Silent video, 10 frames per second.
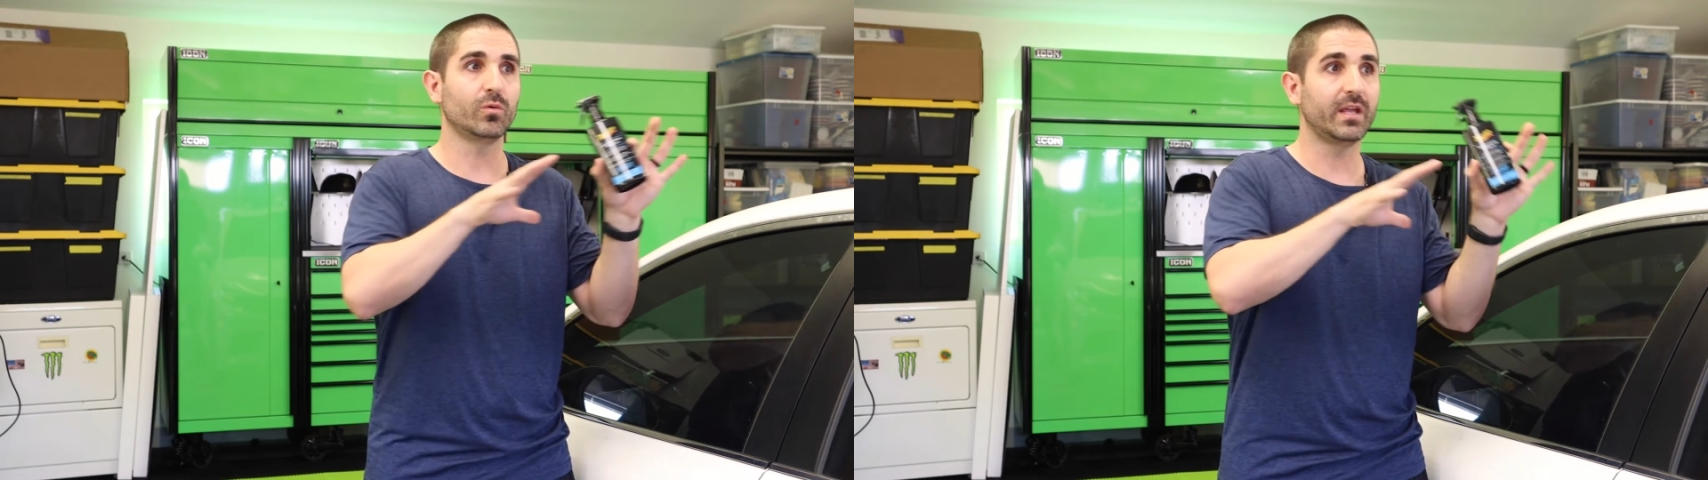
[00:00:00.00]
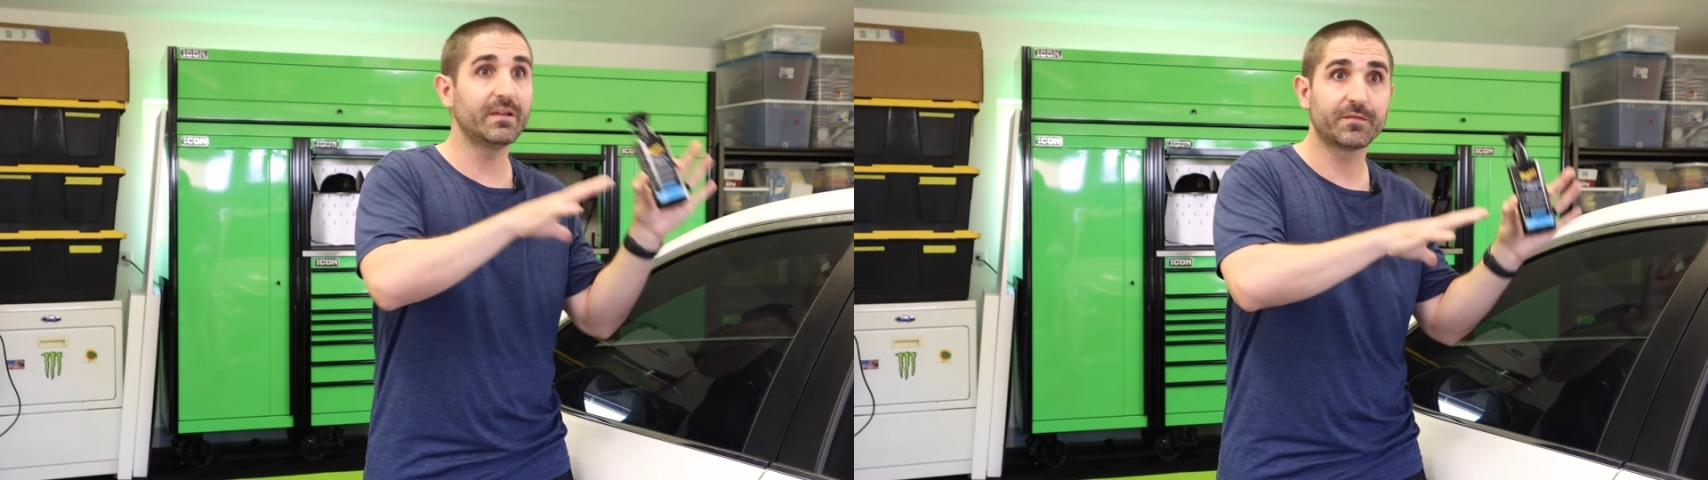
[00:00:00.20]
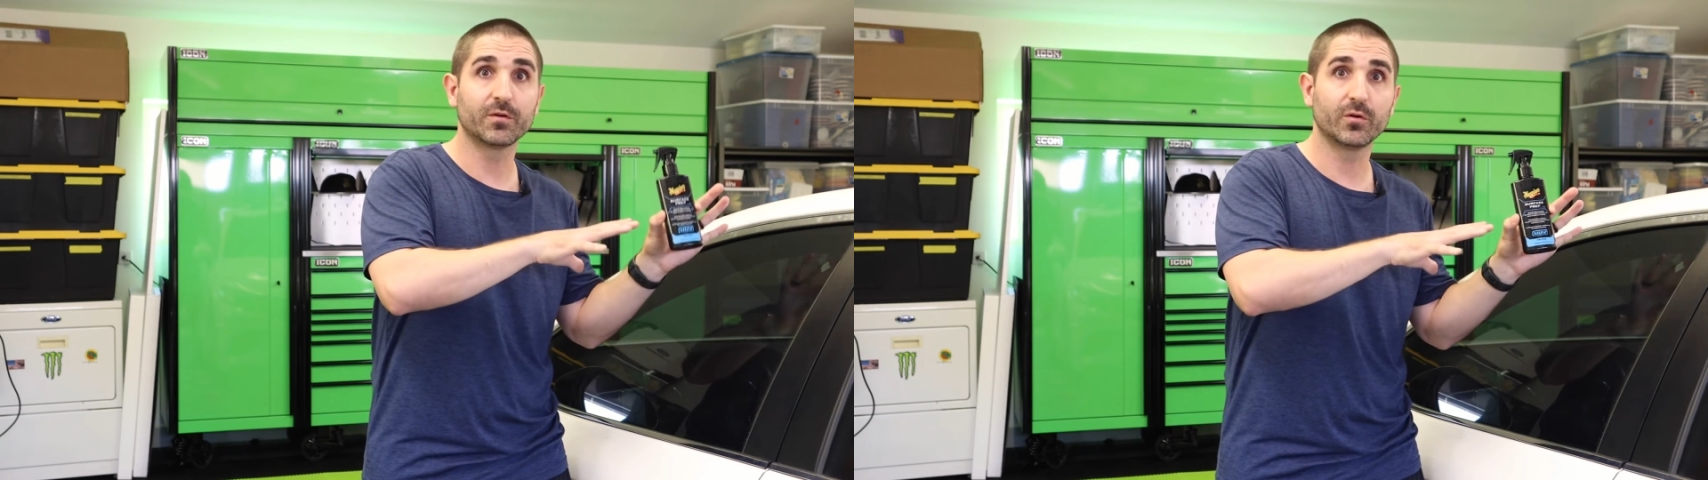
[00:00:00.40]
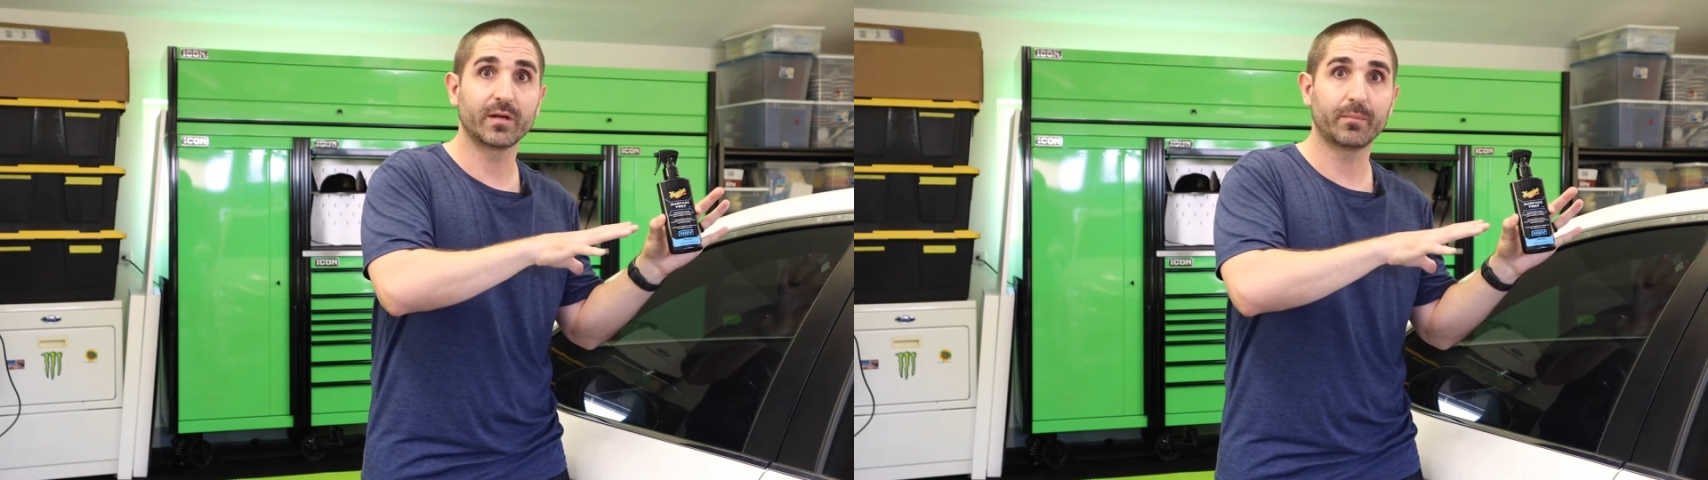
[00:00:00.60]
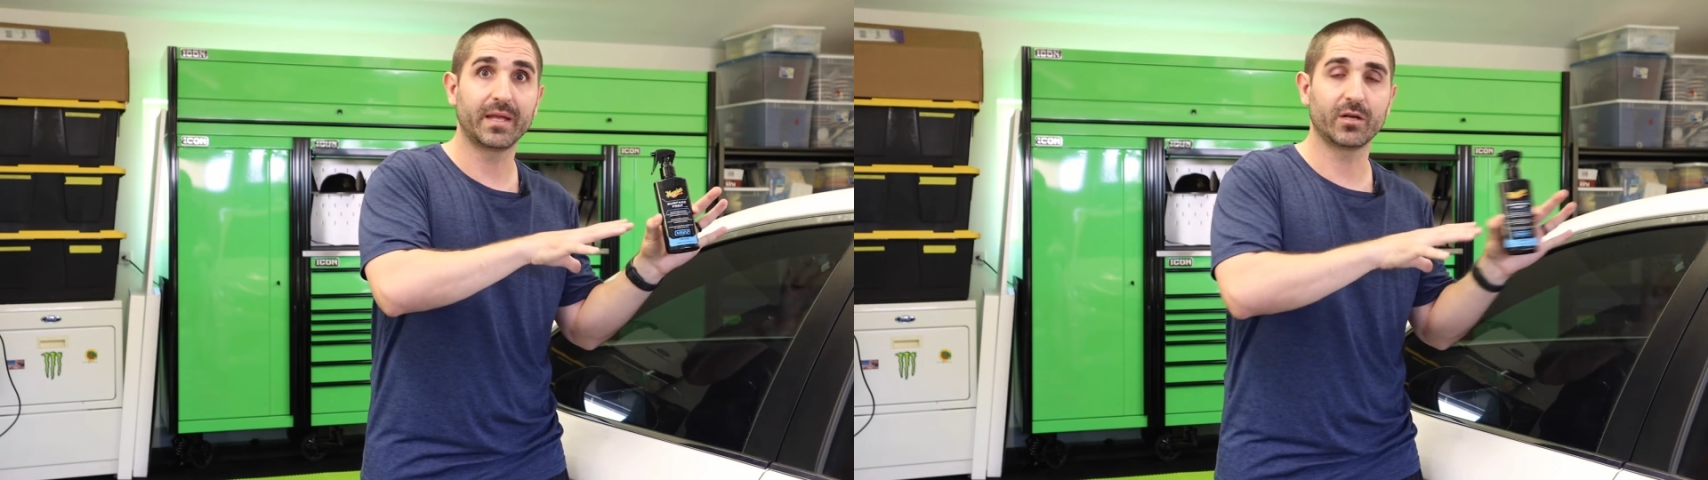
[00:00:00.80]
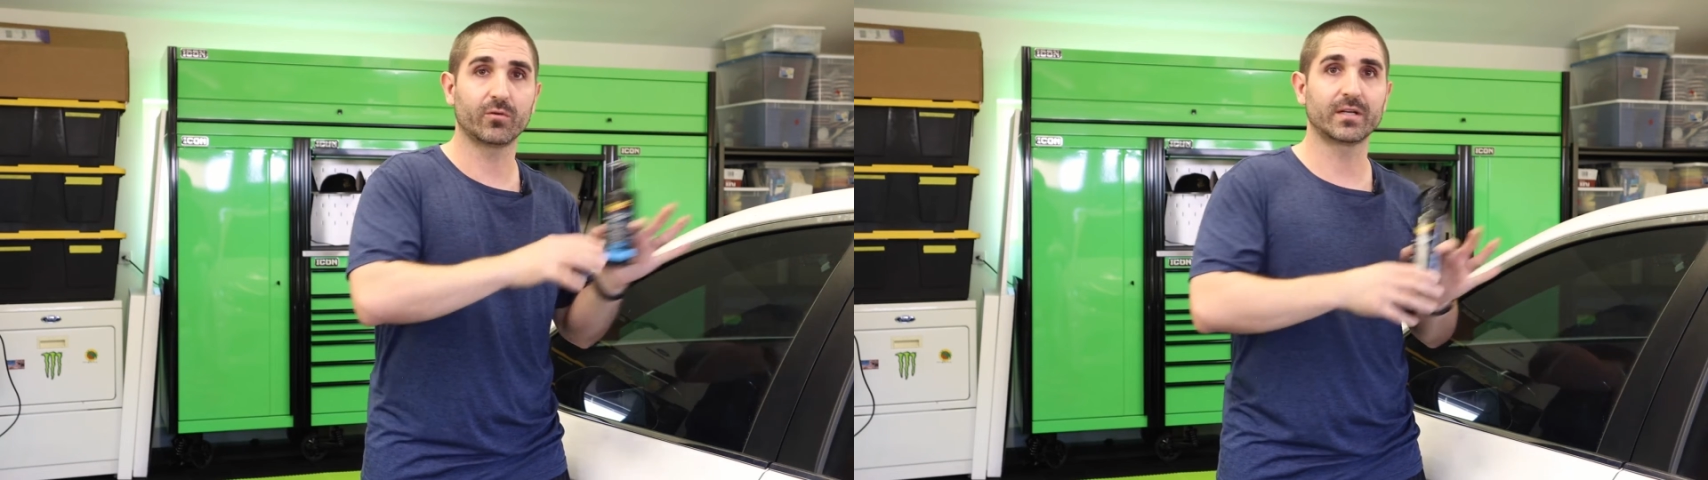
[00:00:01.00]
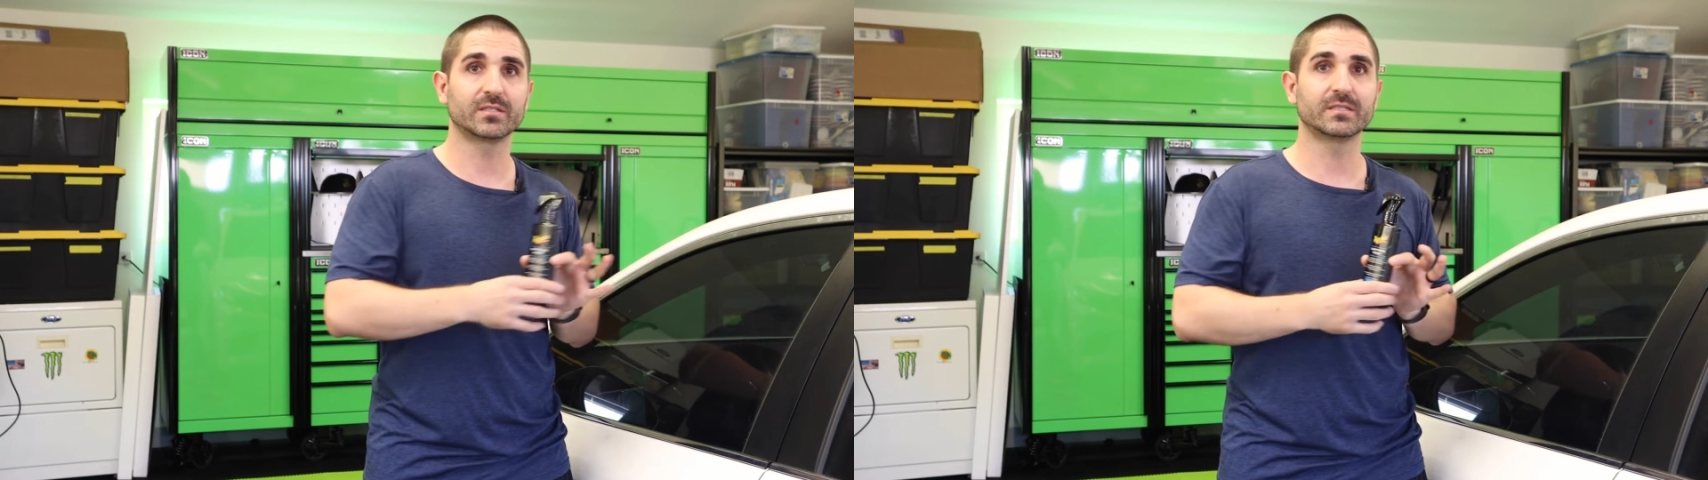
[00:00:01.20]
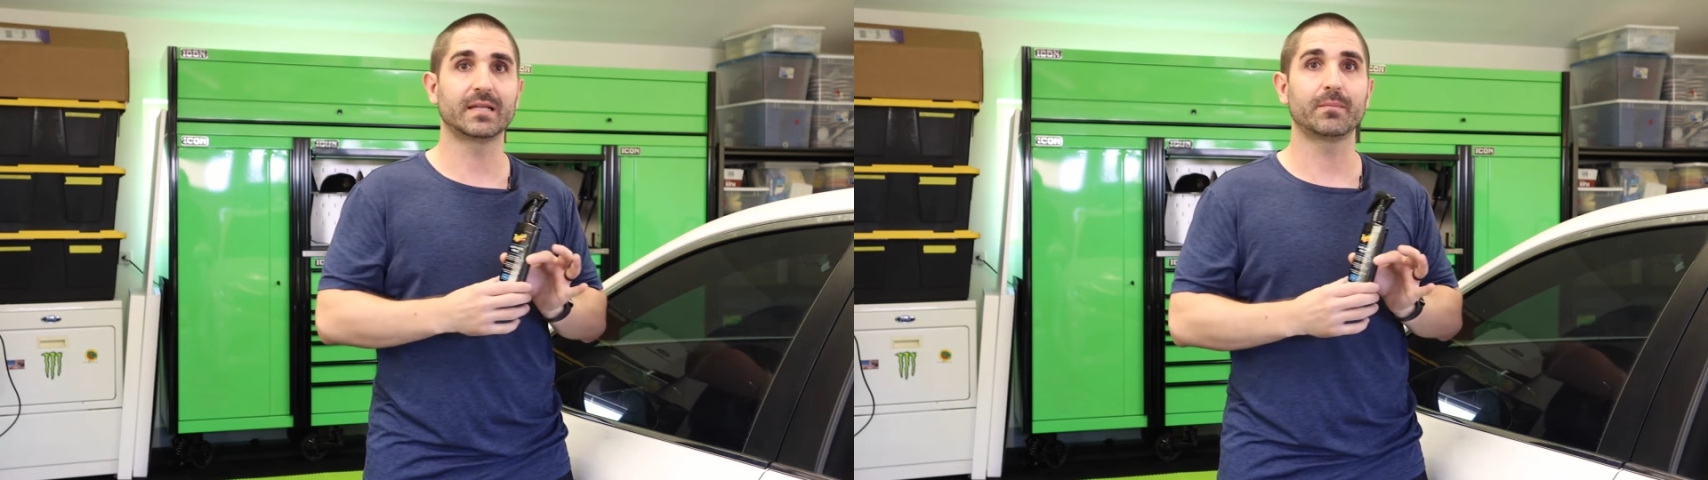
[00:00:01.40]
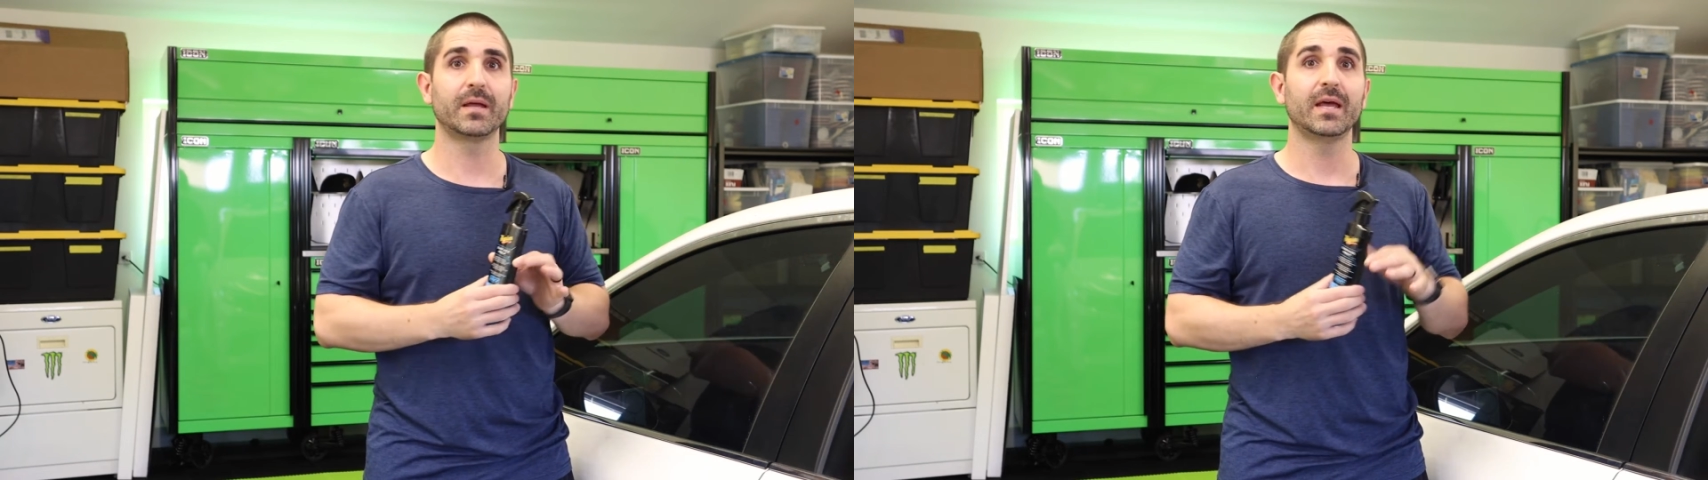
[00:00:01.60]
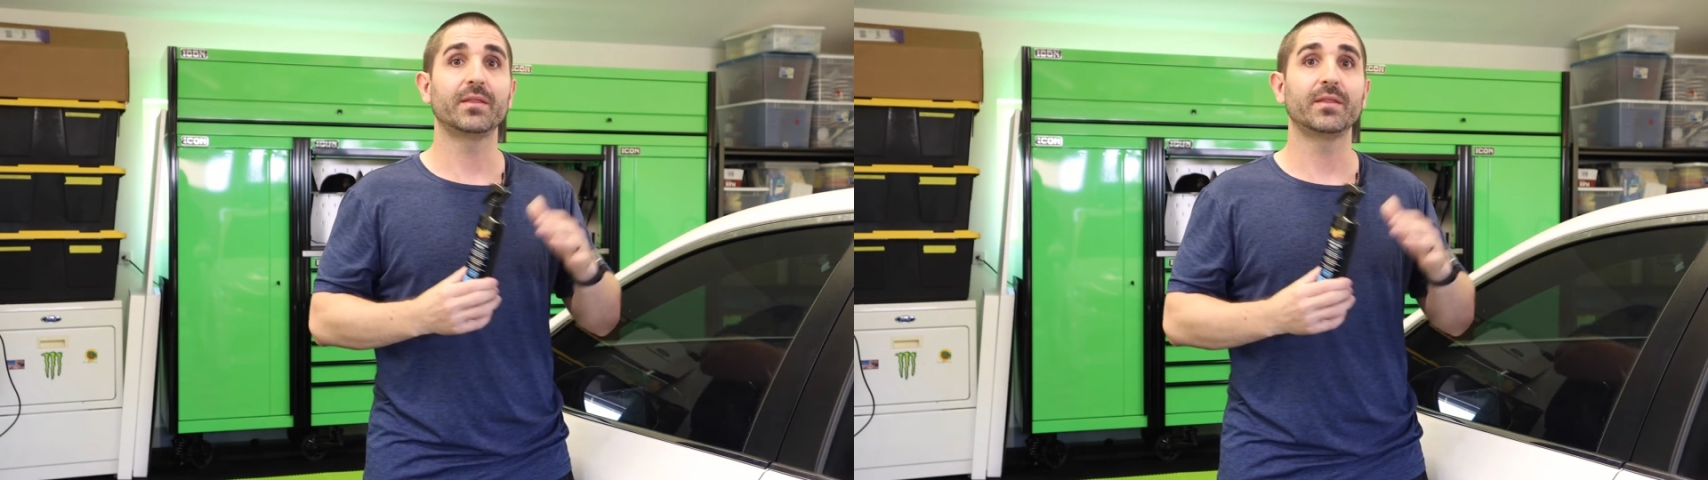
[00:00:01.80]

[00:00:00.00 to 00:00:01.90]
if you're doing a paint correction step.